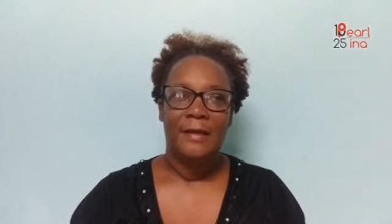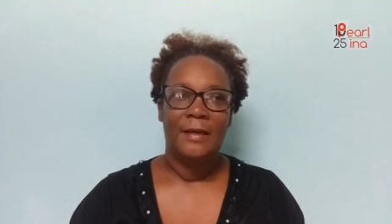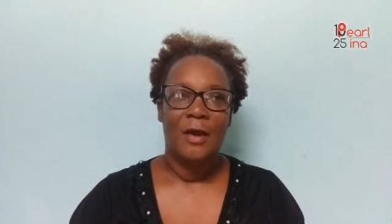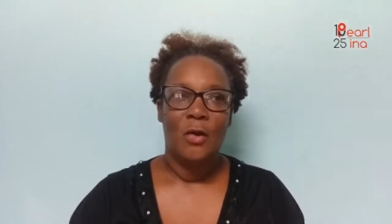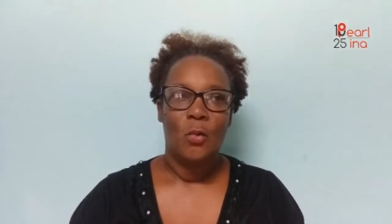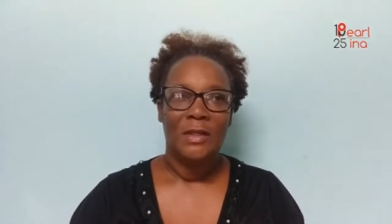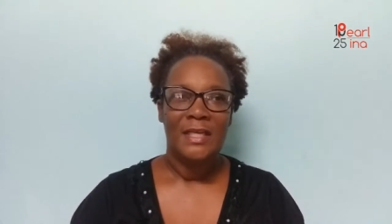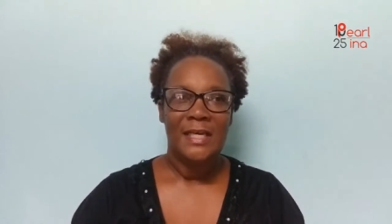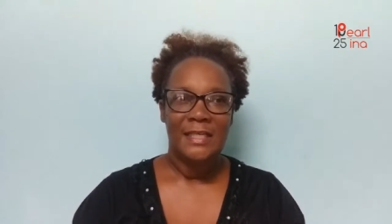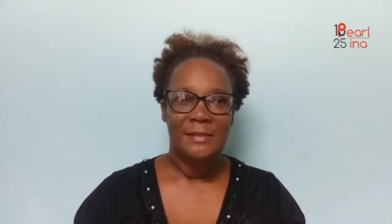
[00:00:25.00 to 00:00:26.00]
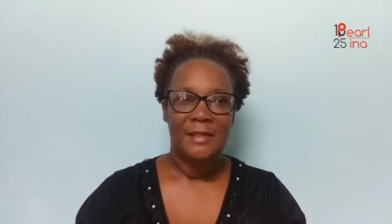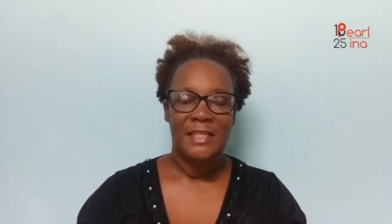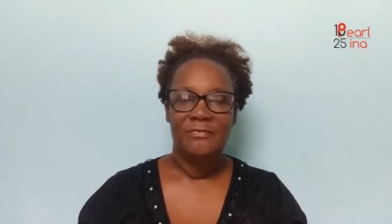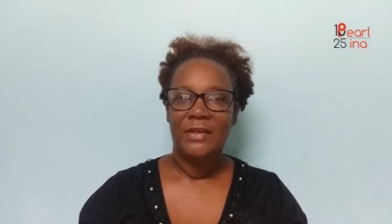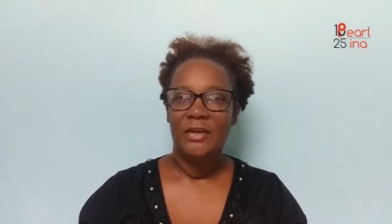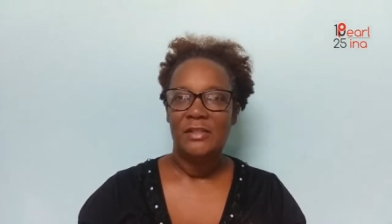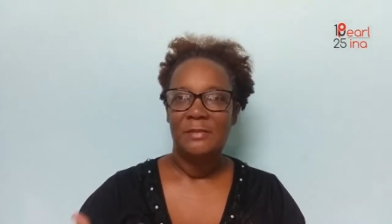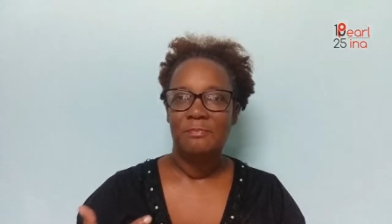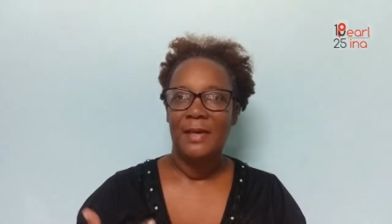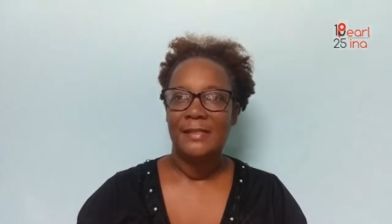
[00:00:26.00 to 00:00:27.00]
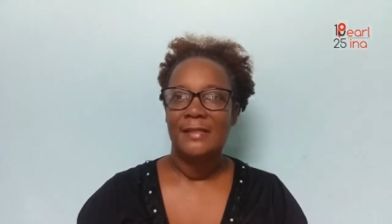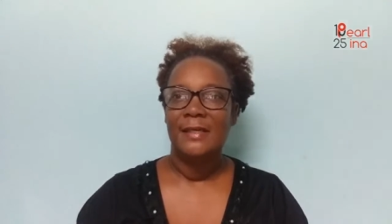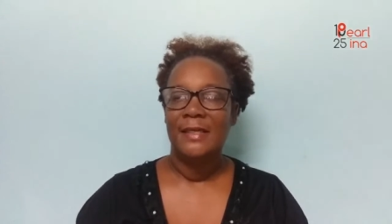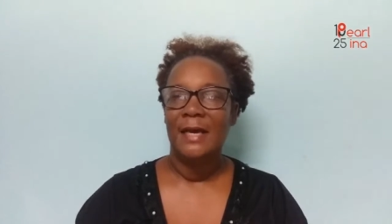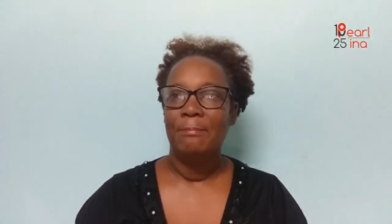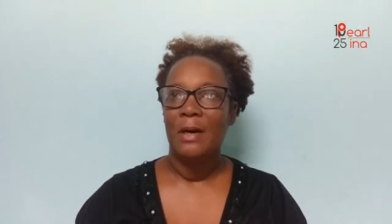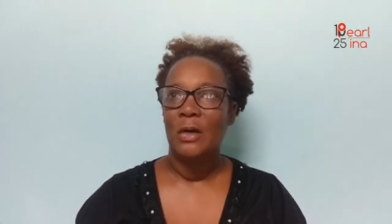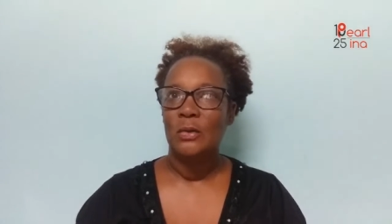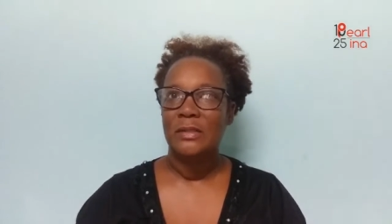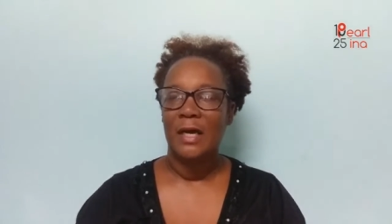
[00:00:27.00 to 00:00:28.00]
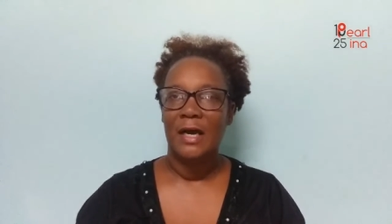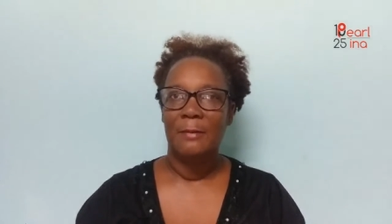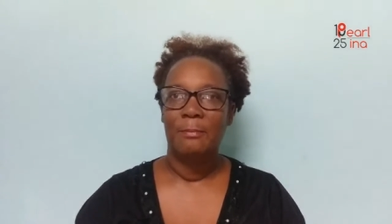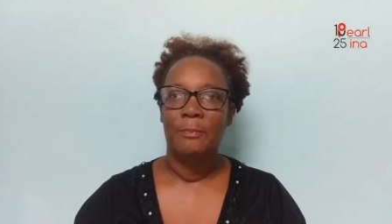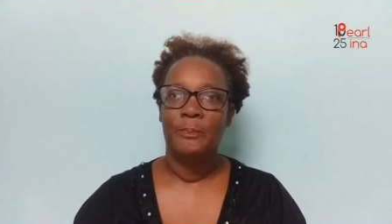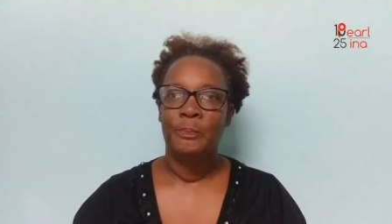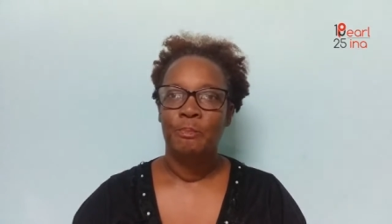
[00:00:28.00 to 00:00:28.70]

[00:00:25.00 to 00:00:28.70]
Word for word: Now what he has, his videos is basically about um,